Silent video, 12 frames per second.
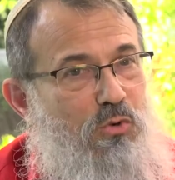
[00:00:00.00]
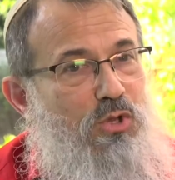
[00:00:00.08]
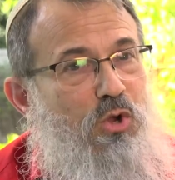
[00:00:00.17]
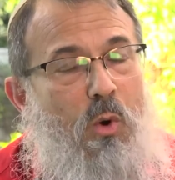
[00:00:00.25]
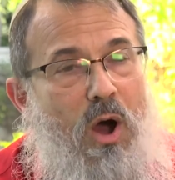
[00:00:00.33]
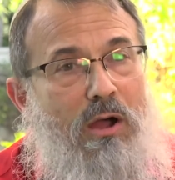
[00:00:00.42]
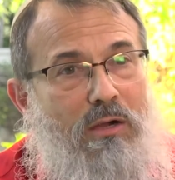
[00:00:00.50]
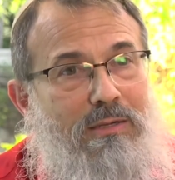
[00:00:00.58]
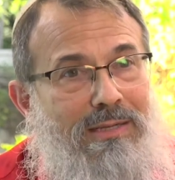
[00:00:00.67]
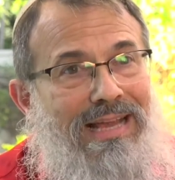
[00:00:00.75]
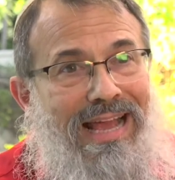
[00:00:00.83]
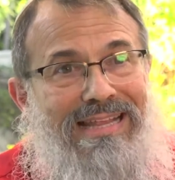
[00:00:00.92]
you are
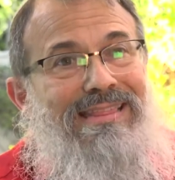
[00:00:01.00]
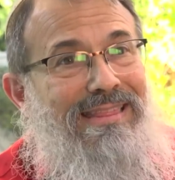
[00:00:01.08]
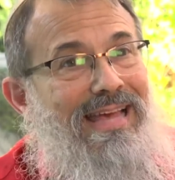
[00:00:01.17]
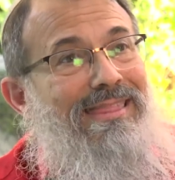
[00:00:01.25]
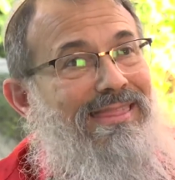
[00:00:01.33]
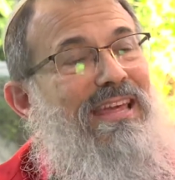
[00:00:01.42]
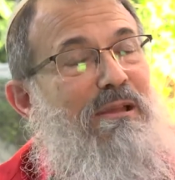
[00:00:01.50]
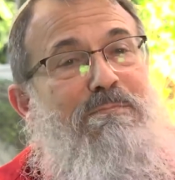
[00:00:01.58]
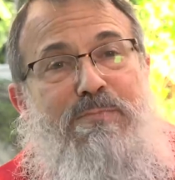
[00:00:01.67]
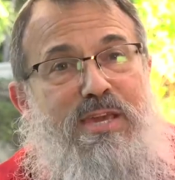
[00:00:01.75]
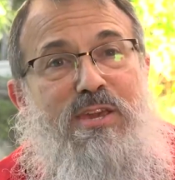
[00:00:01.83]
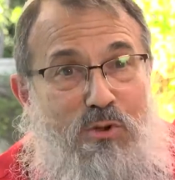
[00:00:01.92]
and let them
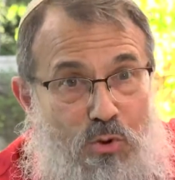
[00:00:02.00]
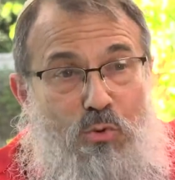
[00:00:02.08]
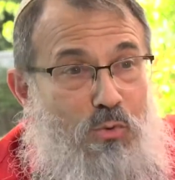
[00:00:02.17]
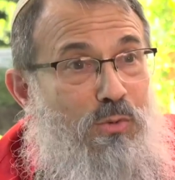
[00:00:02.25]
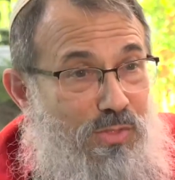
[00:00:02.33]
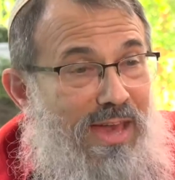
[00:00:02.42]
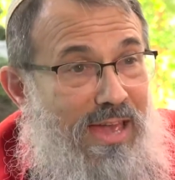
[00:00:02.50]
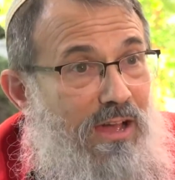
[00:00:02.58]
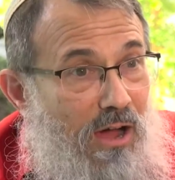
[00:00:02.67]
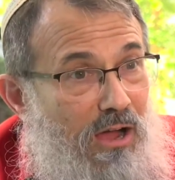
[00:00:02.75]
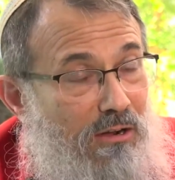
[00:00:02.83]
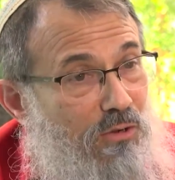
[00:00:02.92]
be who they
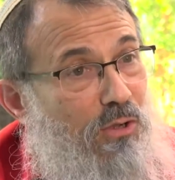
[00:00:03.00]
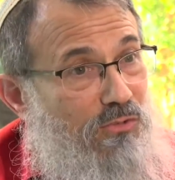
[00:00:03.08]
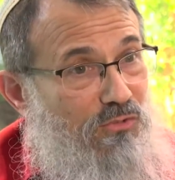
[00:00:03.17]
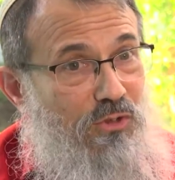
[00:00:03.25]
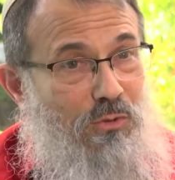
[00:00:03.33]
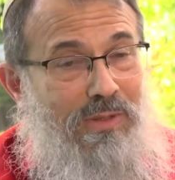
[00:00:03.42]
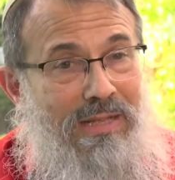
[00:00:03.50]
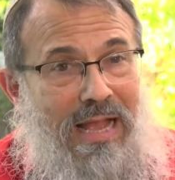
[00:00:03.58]
are also.